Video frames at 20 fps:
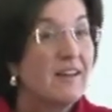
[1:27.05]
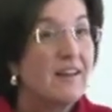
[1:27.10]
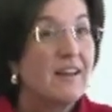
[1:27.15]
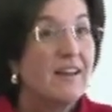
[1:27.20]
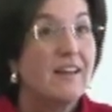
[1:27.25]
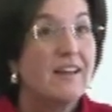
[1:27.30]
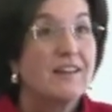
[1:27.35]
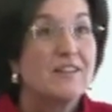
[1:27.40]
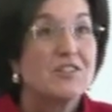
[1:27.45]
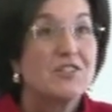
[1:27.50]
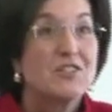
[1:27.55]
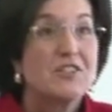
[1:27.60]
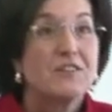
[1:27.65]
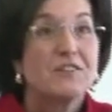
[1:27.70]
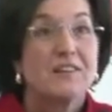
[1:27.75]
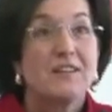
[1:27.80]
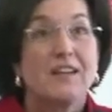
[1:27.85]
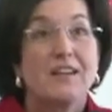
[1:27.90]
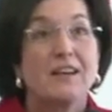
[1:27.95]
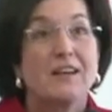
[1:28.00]
And
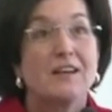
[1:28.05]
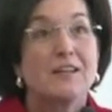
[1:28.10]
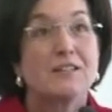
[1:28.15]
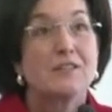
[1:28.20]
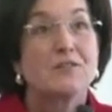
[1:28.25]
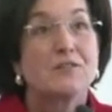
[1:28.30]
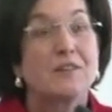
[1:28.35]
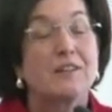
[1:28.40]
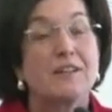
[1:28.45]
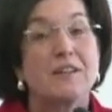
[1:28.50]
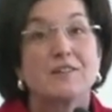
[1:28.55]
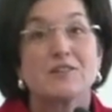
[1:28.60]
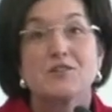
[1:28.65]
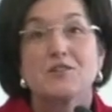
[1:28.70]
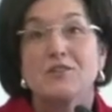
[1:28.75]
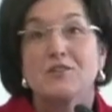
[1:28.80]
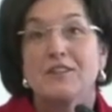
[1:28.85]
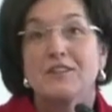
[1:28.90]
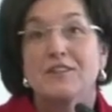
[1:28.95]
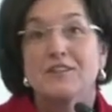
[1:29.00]
Sheridan has, for the last
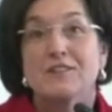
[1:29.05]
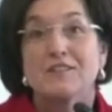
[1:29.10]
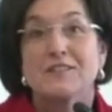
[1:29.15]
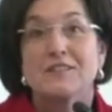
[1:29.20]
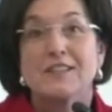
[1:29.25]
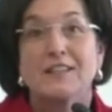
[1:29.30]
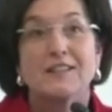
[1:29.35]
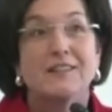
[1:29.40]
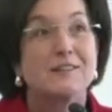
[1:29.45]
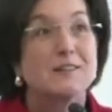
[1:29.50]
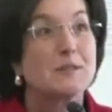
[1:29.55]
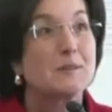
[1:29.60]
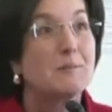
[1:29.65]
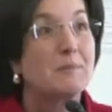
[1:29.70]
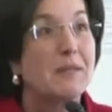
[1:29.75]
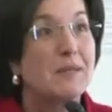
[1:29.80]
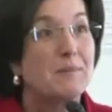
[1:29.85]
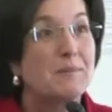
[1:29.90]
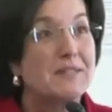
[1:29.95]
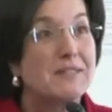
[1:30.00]
2 years, taken some
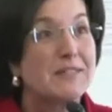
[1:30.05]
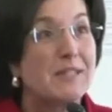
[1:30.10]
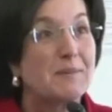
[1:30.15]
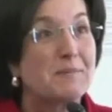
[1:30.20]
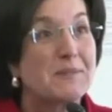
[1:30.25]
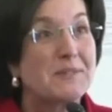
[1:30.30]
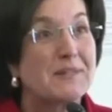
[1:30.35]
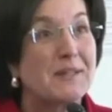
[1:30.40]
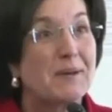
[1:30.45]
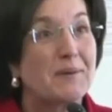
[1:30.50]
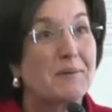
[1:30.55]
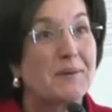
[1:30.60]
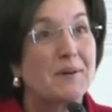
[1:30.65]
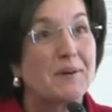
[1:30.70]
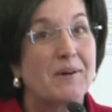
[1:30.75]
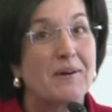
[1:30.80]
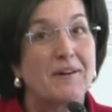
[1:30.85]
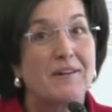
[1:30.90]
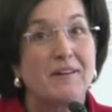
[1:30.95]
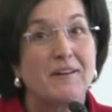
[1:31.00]
baby steps in that
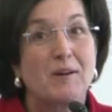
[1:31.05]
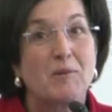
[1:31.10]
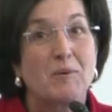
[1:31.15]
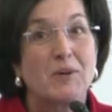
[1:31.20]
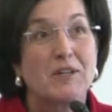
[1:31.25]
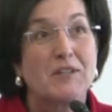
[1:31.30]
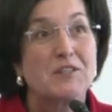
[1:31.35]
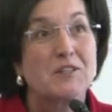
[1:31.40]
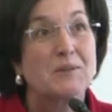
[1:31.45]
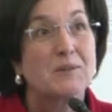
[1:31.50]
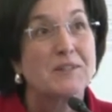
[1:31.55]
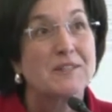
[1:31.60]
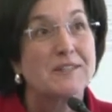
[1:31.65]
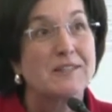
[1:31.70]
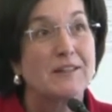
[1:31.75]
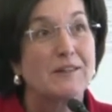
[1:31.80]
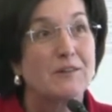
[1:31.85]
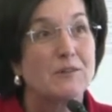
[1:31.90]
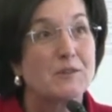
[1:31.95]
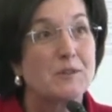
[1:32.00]
regard, and I wanted to
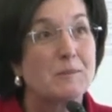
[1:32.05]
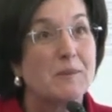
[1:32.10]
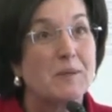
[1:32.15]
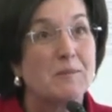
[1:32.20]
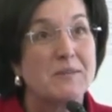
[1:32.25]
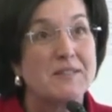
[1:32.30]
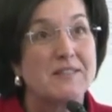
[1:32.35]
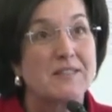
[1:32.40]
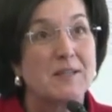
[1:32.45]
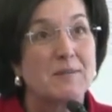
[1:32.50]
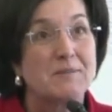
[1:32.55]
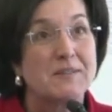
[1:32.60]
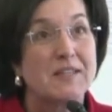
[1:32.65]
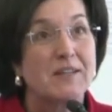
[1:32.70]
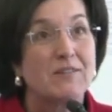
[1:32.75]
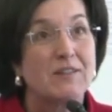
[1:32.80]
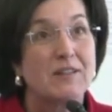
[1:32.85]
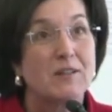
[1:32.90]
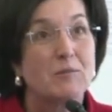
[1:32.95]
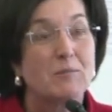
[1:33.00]
extend those baby steps and
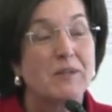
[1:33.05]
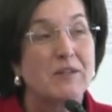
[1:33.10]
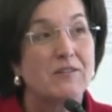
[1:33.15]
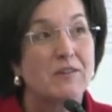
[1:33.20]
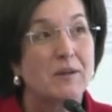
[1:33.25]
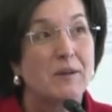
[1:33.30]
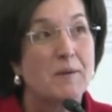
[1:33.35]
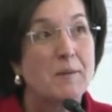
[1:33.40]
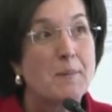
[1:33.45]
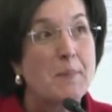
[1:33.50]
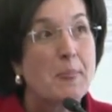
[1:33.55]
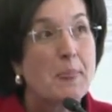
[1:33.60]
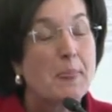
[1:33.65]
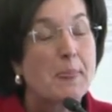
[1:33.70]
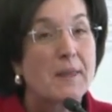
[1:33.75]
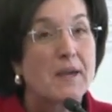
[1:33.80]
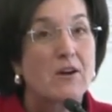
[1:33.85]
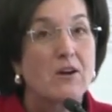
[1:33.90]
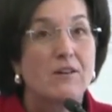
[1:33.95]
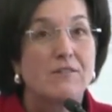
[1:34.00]
have a little bit of a
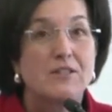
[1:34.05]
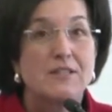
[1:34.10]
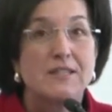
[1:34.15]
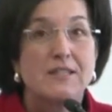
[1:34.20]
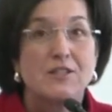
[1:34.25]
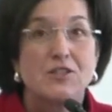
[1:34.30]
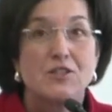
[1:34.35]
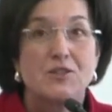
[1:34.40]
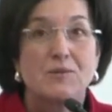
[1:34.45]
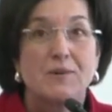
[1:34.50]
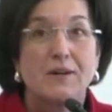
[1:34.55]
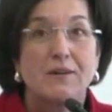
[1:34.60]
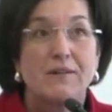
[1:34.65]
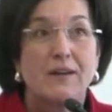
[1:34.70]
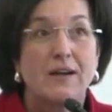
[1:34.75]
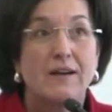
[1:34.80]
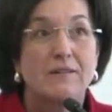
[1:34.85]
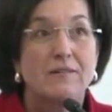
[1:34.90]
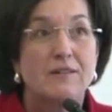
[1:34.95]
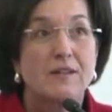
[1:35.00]
conversation around
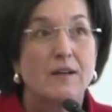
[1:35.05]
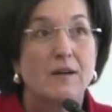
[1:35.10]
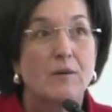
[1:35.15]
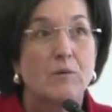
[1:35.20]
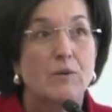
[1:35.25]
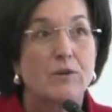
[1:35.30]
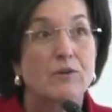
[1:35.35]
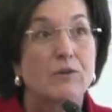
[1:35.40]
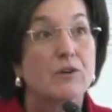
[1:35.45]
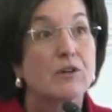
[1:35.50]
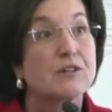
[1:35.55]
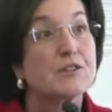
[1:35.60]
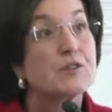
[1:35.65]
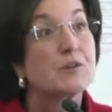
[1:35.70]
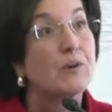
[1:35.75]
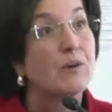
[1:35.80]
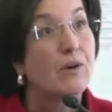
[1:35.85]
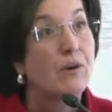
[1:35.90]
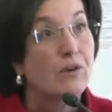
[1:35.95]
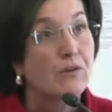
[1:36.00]
that with regards to
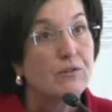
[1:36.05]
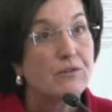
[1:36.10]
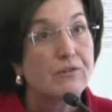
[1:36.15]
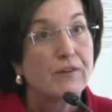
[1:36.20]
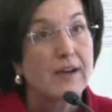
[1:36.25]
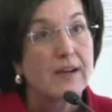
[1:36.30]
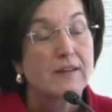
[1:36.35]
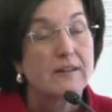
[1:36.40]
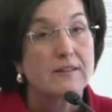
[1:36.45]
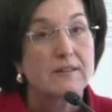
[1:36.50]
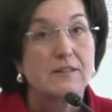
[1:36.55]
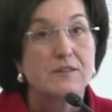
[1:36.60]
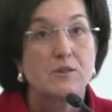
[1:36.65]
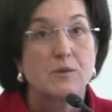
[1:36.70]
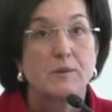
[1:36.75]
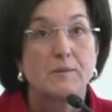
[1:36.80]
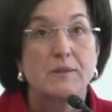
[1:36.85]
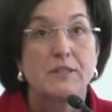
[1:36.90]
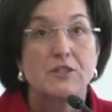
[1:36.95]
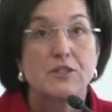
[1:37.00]
our own faculty. So
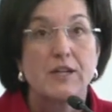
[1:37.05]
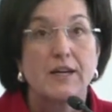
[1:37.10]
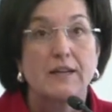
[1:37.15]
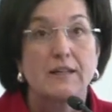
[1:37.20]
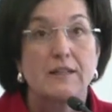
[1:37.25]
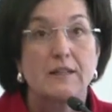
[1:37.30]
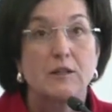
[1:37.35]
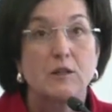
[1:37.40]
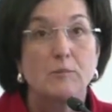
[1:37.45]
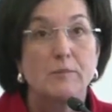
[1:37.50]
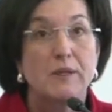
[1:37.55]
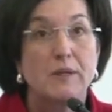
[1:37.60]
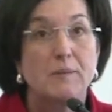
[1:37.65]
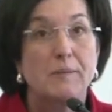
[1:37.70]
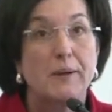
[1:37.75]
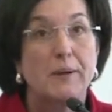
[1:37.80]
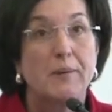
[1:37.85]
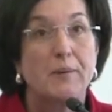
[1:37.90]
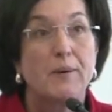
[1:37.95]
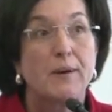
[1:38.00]
I'm going to chat a little bit
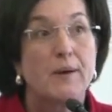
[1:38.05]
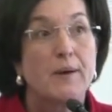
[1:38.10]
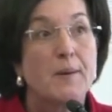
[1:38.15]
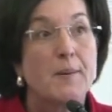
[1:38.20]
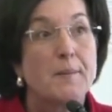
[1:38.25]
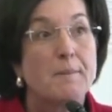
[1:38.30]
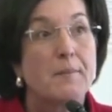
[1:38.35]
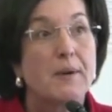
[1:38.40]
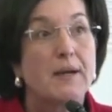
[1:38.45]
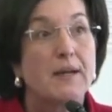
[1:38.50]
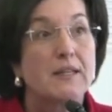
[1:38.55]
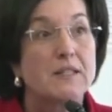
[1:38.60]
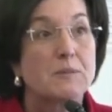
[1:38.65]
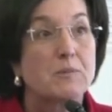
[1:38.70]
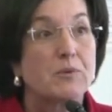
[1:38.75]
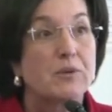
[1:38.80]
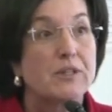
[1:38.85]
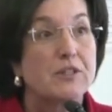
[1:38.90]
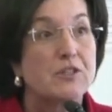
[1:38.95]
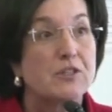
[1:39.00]
about my
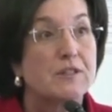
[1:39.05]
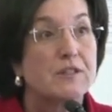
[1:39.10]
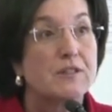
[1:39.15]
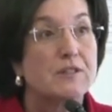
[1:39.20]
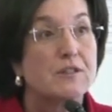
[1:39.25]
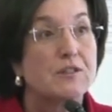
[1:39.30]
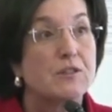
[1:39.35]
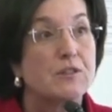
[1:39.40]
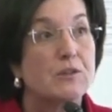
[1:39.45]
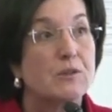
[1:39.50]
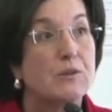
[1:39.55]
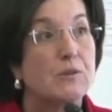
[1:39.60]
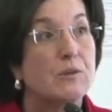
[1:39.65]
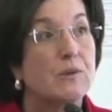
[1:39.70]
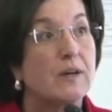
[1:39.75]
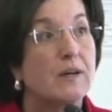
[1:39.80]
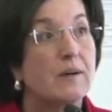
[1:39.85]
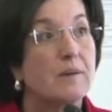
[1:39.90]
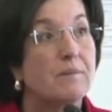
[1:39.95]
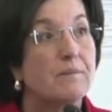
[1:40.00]
aspirations
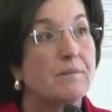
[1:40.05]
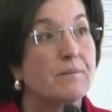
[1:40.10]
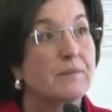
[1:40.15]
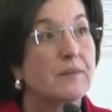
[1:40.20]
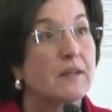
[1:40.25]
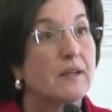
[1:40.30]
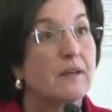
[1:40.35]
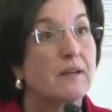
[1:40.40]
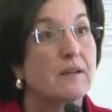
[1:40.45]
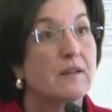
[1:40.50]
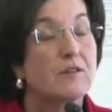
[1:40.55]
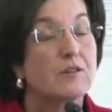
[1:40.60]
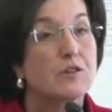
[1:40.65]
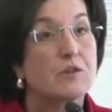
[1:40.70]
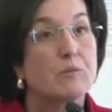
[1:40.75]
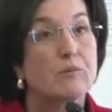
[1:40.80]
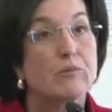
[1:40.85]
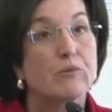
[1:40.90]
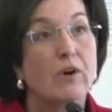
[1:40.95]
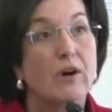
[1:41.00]

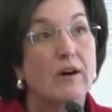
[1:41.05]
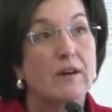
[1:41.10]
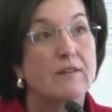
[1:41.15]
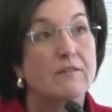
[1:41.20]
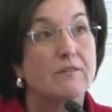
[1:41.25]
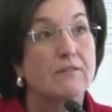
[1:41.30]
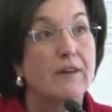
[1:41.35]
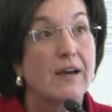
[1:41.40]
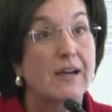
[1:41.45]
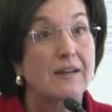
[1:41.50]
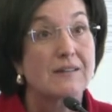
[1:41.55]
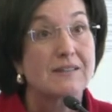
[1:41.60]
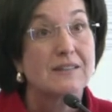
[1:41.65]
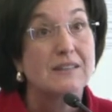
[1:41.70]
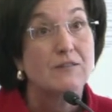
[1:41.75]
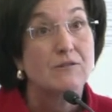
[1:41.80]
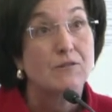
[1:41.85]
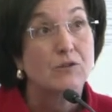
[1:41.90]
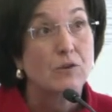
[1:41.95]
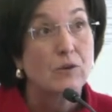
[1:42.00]
to broaden
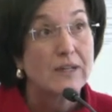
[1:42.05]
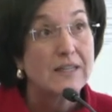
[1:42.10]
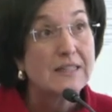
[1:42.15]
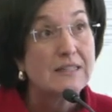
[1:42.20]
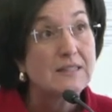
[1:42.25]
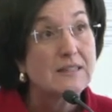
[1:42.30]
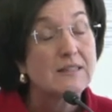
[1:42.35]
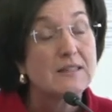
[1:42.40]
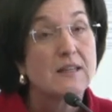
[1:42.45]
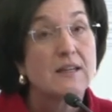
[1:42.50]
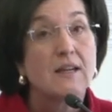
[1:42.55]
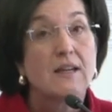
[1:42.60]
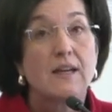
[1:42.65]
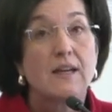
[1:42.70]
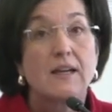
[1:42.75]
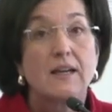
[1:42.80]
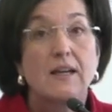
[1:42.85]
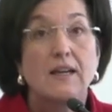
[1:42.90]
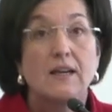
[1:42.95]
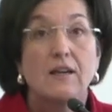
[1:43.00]
faculty voice
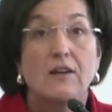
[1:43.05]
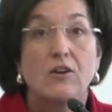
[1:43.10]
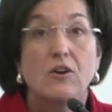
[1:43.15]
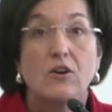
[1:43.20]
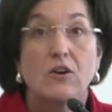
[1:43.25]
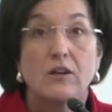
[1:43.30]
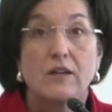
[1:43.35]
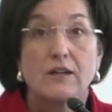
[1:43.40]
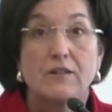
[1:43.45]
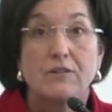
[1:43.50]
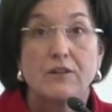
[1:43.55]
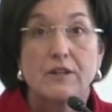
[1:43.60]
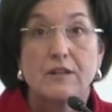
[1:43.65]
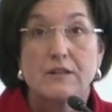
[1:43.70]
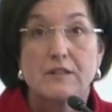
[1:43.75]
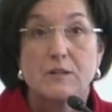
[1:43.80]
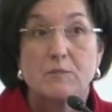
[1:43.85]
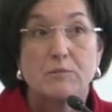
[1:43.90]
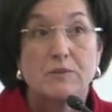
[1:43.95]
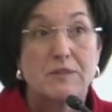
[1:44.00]
in our
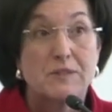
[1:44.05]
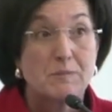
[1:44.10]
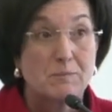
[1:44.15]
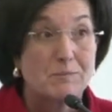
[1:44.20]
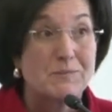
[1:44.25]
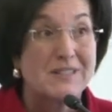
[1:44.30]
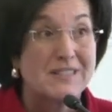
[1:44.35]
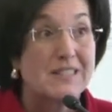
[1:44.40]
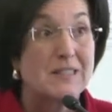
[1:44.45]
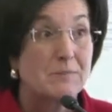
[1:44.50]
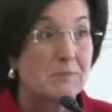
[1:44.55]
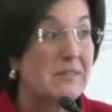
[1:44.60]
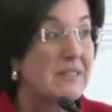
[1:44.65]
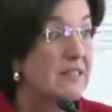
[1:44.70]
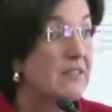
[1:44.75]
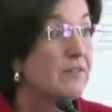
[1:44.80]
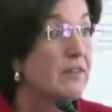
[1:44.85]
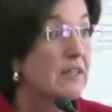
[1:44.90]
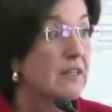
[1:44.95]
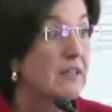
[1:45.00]
governance,
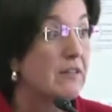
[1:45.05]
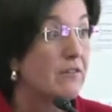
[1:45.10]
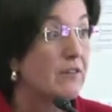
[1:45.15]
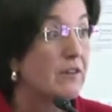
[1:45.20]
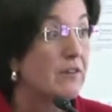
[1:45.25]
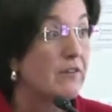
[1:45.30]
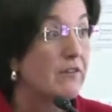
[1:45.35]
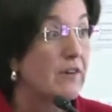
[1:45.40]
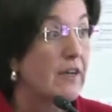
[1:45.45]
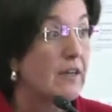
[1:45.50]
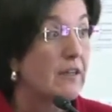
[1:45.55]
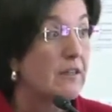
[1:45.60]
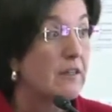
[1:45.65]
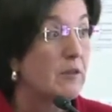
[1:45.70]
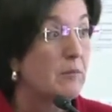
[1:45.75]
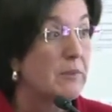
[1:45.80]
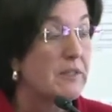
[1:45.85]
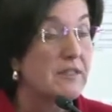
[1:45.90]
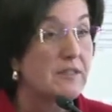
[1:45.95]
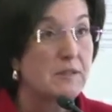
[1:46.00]
specifically for the Faculty
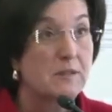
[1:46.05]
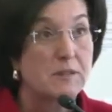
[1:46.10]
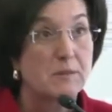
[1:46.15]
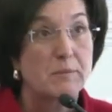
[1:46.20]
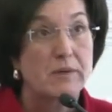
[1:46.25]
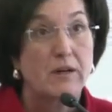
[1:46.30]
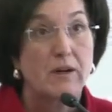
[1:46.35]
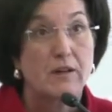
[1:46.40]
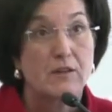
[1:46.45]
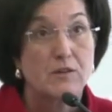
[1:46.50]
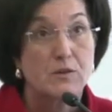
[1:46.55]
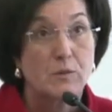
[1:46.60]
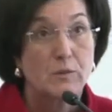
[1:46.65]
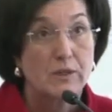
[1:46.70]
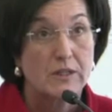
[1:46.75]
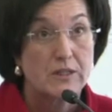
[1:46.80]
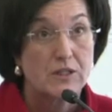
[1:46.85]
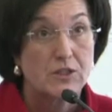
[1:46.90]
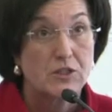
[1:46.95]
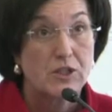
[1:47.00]
of Business, but I also
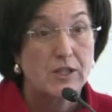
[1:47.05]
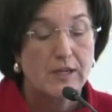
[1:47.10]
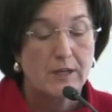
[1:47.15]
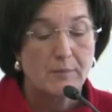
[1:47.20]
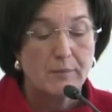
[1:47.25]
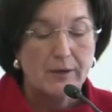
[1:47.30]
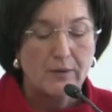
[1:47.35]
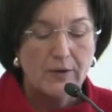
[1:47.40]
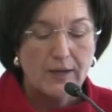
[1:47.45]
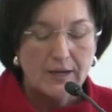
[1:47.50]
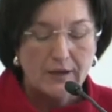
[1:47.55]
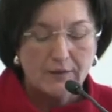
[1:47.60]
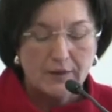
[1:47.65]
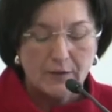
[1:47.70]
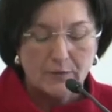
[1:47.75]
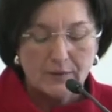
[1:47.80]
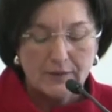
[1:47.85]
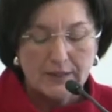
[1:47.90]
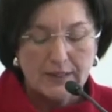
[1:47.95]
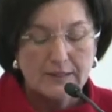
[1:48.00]
wanted to chat about how
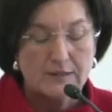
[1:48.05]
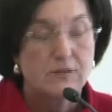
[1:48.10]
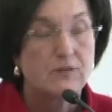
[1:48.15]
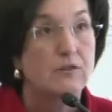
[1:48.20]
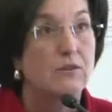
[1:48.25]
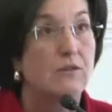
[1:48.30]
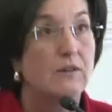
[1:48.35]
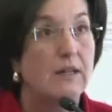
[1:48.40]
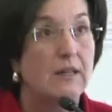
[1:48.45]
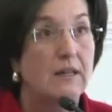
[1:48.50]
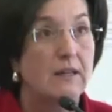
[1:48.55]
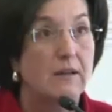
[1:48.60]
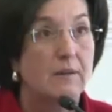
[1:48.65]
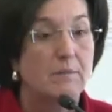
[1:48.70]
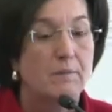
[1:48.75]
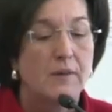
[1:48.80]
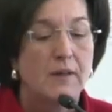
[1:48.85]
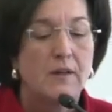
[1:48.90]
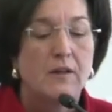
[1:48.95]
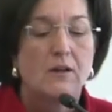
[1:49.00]
that relates to the
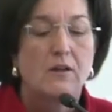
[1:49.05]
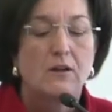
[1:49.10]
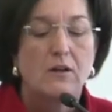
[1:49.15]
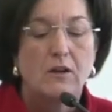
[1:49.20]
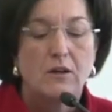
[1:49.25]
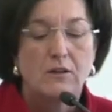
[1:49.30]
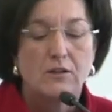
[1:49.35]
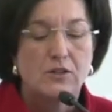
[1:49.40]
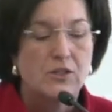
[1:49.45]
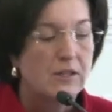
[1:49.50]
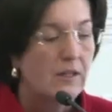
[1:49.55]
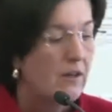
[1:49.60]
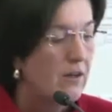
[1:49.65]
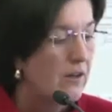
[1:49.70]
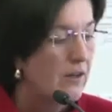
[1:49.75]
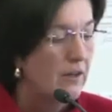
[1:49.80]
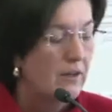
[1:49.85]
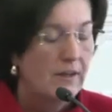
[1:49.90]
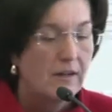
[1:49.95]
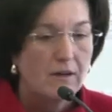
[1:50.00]
college
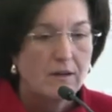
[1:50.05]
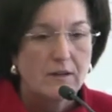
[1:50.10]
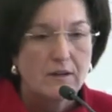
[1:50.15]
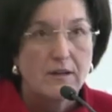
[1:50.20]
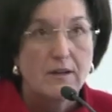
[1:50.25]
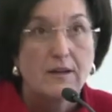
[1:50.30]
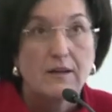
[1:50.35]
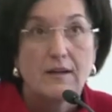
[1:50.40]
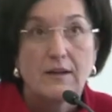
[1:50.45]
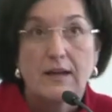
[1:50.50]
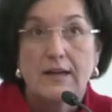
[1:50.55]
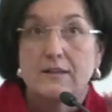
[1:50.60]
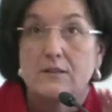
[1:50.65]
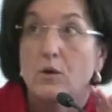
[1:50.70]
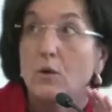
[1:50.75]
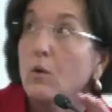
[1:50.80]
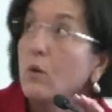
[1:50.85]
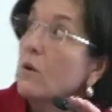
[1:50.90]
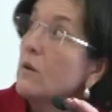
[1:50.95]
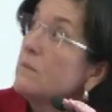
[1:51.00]
as a
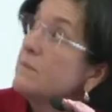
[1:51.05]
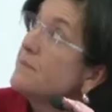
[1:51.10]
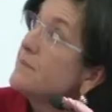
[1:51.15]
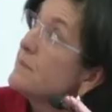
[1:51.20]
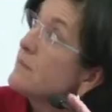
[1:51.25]
whole.